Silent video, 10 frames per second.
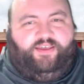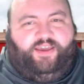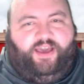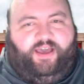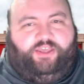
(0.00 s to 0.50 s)

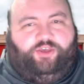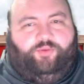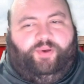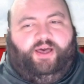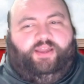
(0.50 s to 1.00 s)
IU
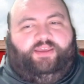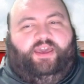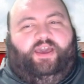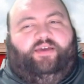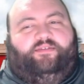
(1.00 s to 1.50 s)

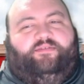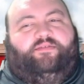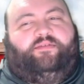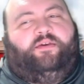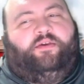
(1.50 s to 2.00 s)
podcast.